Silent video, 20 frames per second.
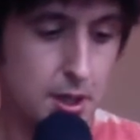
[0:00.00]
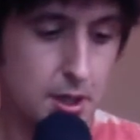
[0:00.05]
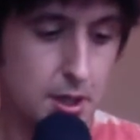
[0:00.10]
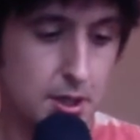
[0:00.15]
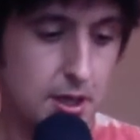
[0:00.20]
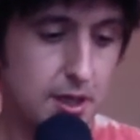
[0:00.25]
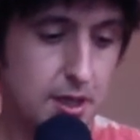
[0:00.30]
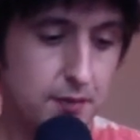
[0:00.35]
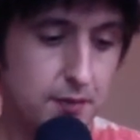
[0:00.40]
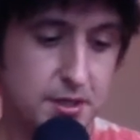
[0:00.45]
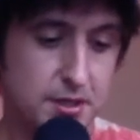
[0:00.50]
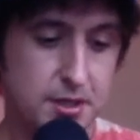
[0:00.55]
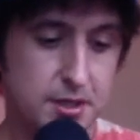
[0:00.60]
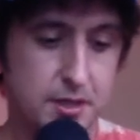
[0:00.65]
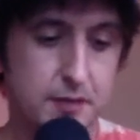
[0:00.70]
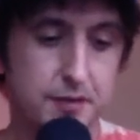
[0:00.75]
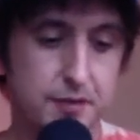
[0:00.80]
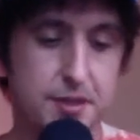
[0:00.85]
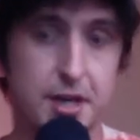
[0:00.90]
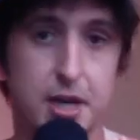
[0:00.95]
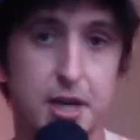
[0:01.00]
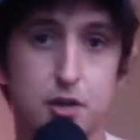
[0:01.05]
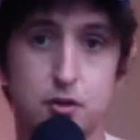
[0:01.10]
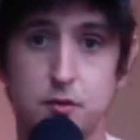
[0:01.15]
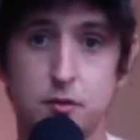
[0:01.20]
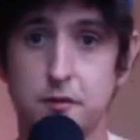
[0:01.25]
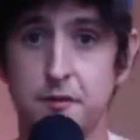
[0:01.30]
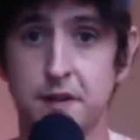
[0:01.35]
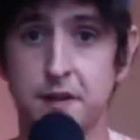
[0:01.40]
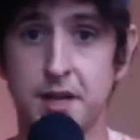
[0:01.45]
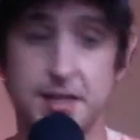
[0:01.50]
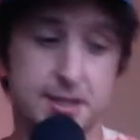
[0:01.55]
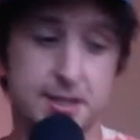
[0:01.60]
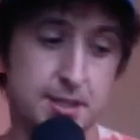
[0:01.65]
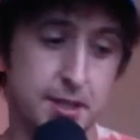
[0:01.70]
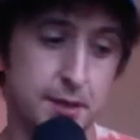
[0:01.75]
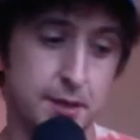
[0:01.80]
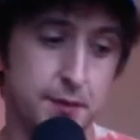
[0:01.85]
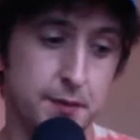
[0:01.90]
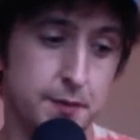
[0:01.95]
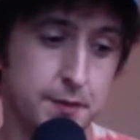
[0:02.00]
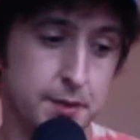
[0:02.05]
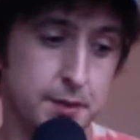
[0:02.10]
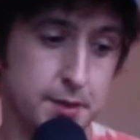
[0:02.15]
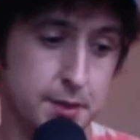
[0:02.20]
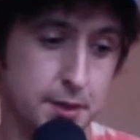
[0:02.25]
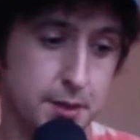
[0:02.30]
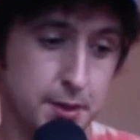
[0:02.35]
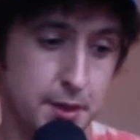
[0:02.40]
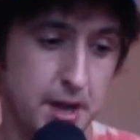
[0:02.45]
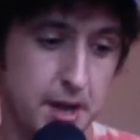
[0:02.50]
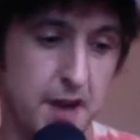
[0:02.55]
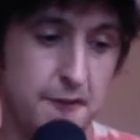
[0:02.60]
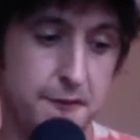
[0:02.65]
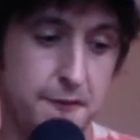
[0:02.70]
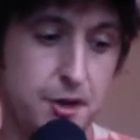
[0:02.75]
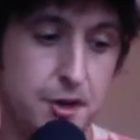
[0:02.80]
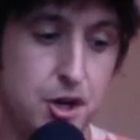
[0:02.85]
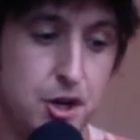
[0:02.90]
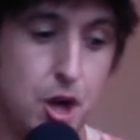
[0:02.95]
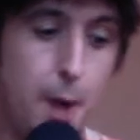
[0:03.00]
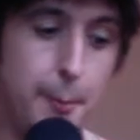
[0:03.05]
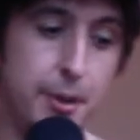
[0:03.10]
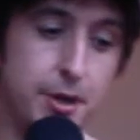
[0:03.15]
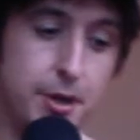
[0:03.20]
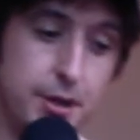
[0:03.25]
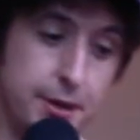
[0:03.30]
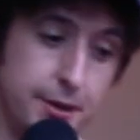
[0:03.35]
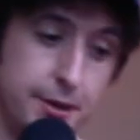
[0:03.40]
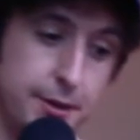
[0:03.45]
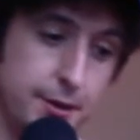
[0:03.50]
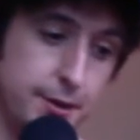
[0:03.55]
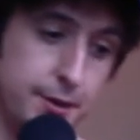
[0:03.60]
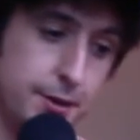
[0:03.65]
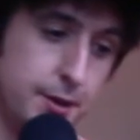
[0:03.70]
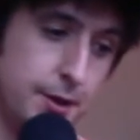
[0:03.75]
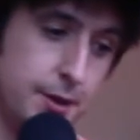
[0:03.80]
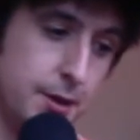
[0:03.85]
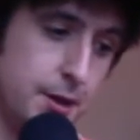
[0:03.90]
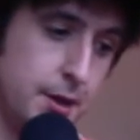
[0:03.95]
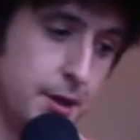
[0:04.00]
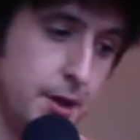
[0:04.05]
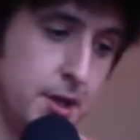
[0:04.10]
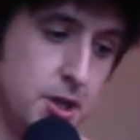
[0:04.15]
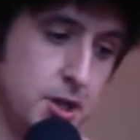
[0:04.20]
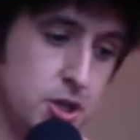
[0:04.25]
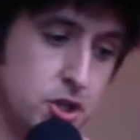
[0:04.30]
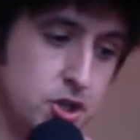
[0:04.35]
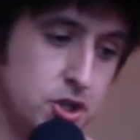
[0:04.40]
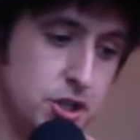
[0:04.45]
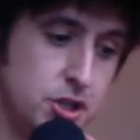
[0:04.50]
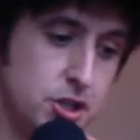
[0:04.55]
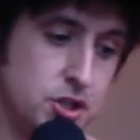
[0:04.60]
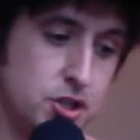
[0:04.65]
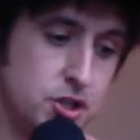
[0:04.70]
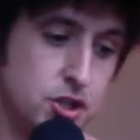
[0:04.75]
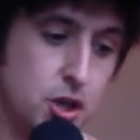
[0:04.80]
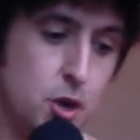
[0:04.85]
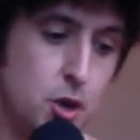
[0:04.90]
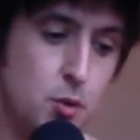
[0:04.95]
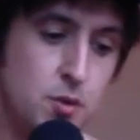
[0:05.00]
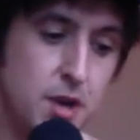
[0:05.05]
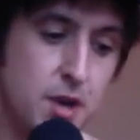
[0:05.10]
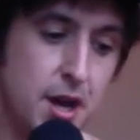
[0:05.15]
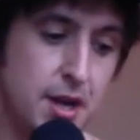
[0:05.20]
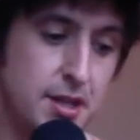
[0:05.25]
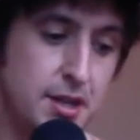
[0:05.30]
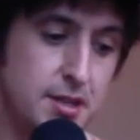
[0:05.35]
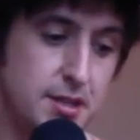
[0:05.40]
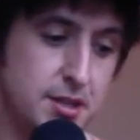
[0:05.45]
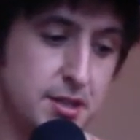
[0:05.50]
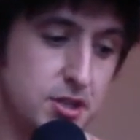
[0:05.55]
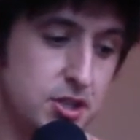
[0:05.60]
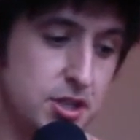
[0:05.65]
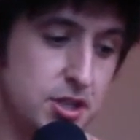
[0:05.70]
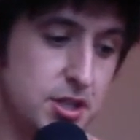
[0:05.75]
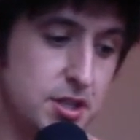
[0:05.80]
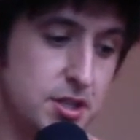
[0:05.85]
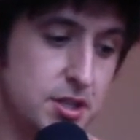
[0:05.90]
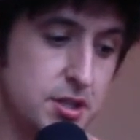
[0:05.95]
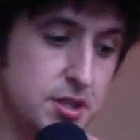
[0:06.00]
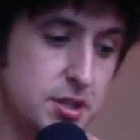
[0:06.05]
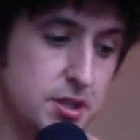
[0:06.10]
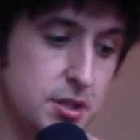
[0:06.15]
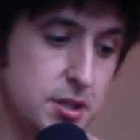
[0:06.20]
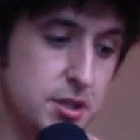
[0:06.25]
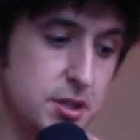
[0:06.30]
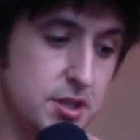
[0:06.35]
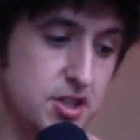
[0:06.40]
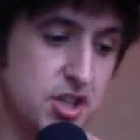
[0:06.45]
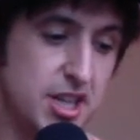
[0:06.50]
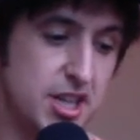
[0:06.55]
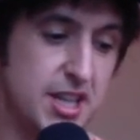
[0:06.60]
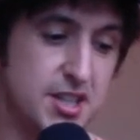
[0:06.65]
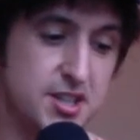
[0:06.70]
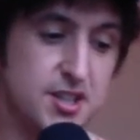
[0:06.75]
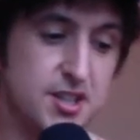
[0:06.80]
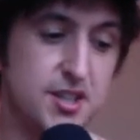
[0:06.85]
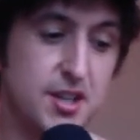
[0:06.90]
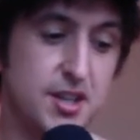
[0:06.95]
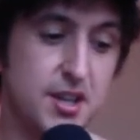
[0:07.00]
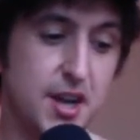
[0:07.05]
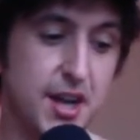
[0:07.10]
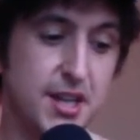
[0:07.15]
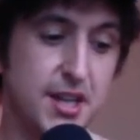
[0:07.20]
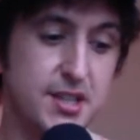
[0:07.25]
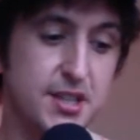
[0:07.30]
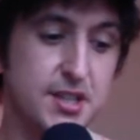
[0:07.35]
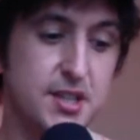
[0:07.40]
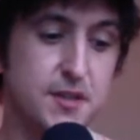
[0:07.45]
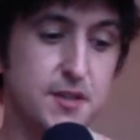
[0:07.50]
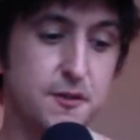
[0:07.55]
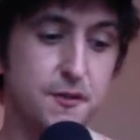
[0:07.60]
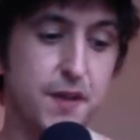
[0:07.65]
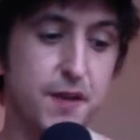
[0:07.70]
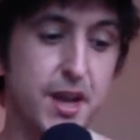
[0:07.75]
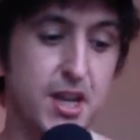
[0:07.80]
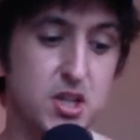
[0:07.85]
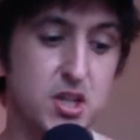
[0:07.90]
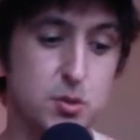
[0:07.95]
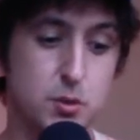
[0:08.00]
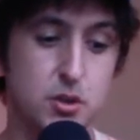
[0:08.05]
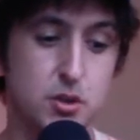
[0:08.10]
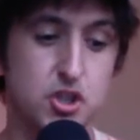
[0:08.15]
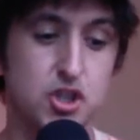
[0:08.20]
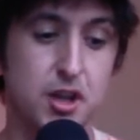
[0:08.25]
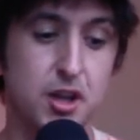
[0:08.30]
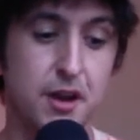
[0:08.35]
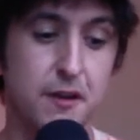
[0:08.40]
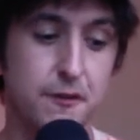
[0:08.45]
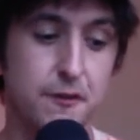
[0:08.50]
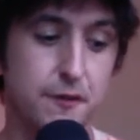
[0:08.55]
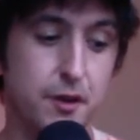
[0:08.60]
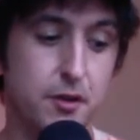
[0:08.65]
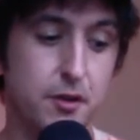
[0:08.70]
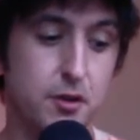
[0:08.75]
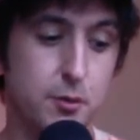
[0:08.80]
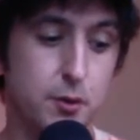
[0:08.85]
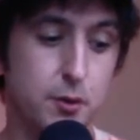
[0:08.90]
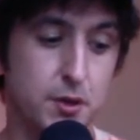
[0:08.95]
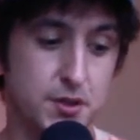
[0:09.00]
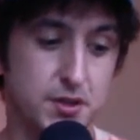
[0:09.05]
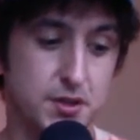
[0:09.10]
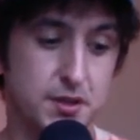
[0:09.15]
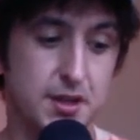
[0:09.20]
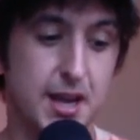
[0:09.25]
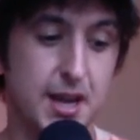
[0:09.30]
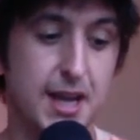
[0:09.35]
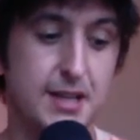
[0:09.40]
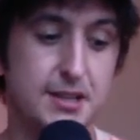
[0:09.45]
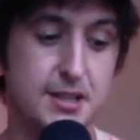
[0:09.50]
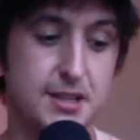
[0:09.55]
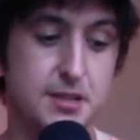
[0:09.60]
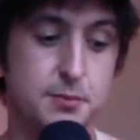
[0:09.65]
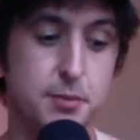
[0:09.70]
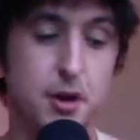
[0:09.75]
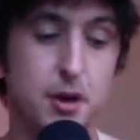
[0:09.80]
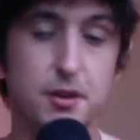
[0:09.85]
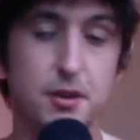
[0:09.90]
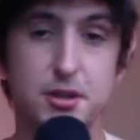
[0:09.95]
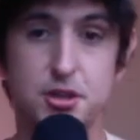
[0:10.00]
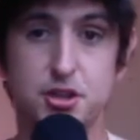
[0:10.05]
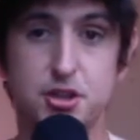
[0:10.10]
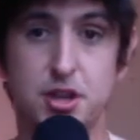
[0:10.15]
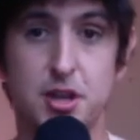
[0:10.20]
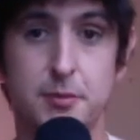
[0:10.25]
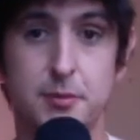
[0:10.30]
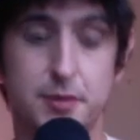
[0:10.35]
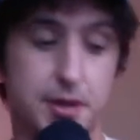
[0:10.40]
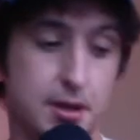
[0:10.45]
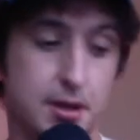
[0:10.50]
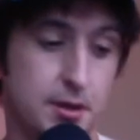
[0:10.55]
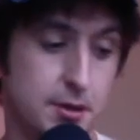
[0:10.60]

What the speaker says: Give yourself a natural facelift, a phenomenon. She's so 90. She is to the 90s face what Jane Fonda was to the 80s body shaping.